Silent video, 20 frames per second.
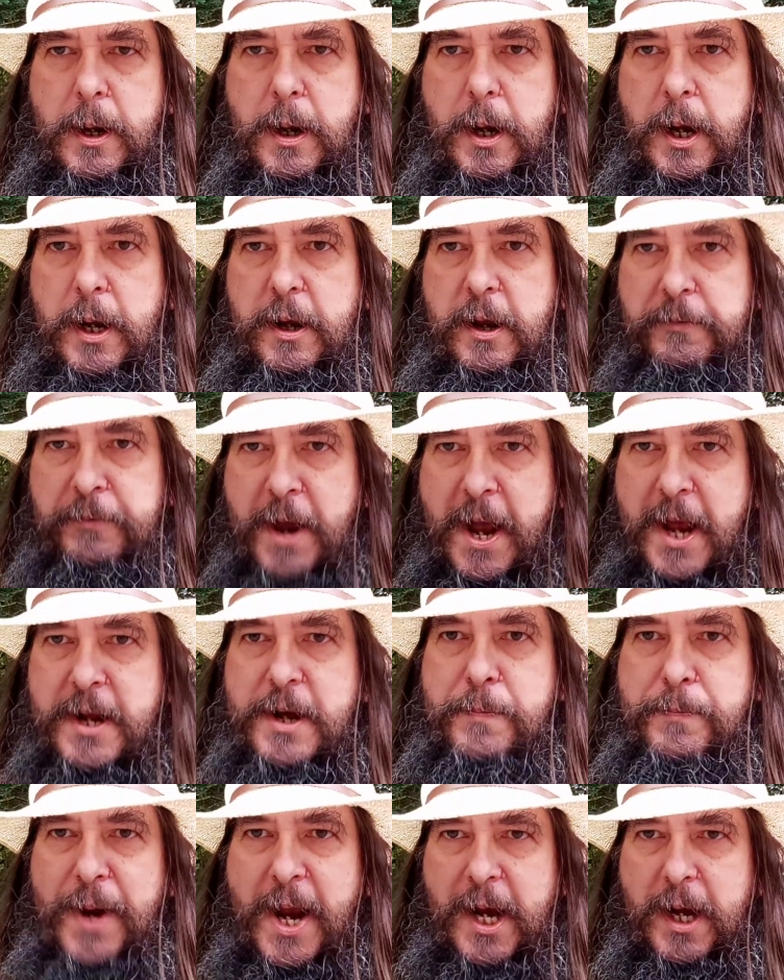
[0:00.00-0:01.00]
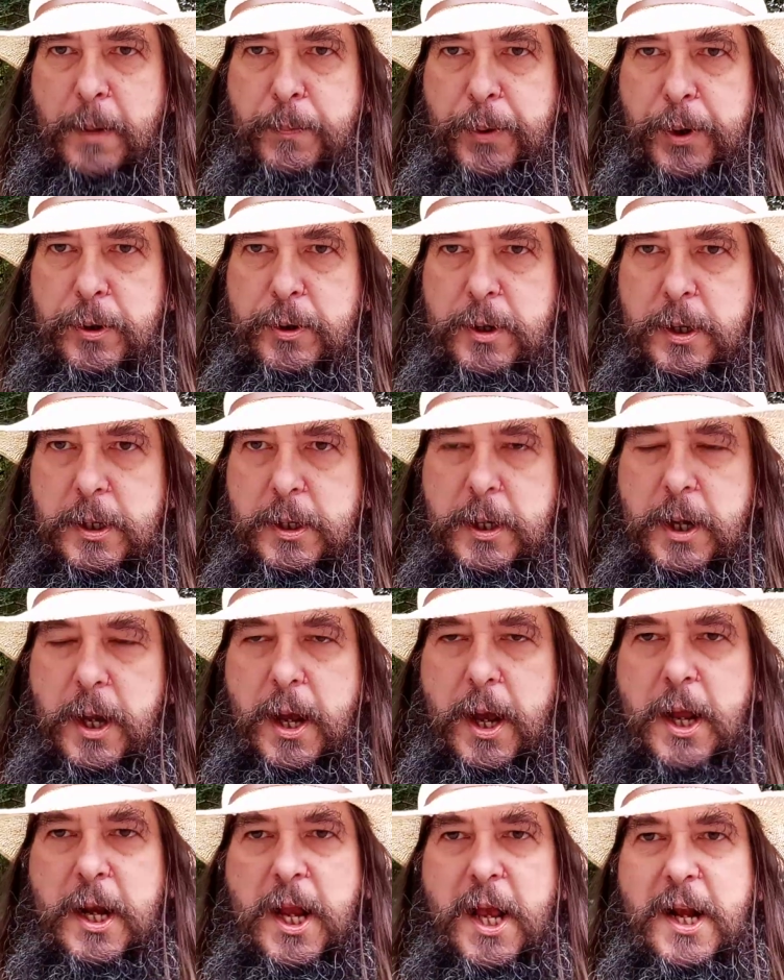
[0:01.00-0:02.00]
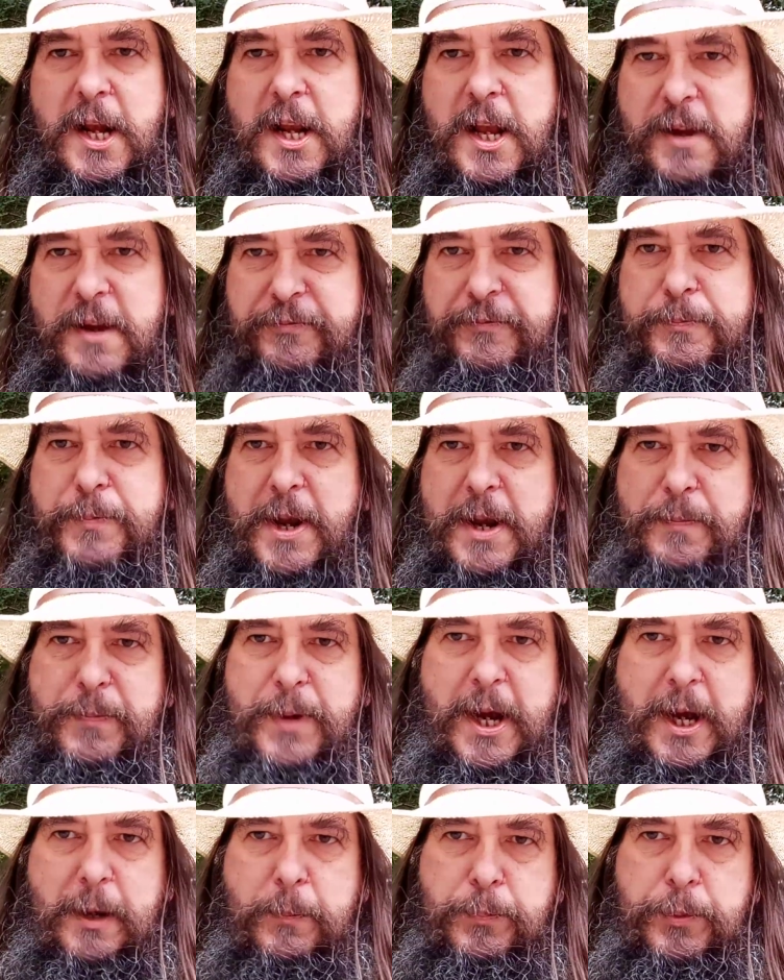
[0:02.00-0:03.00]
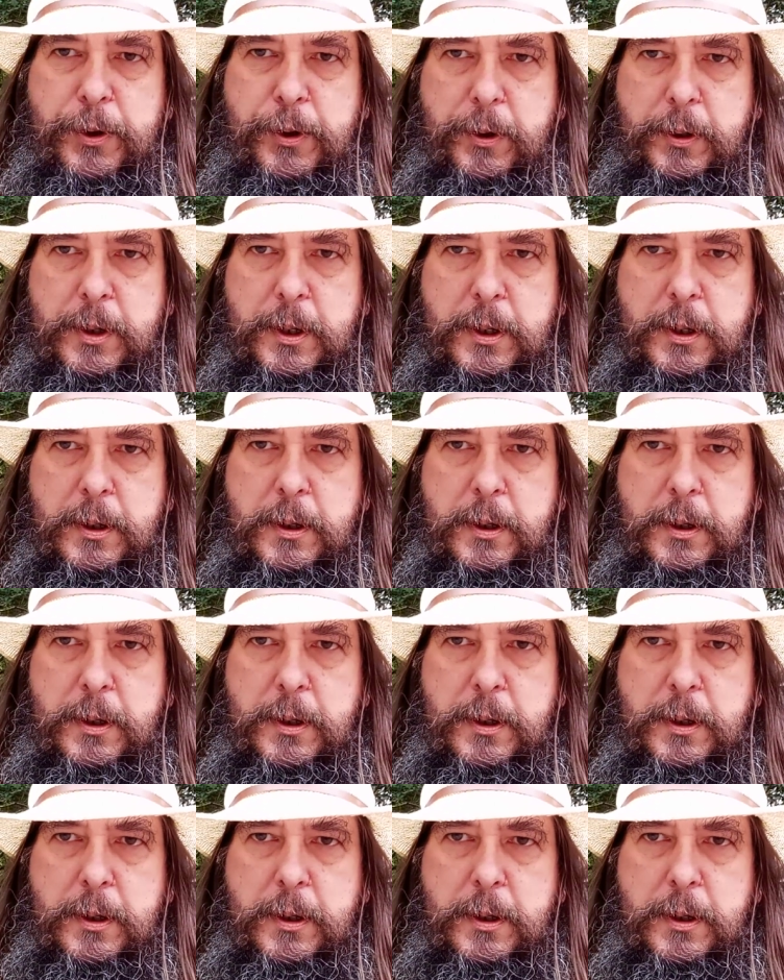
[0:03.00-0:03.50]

and I've had a MacBook, and I loved my MacBook,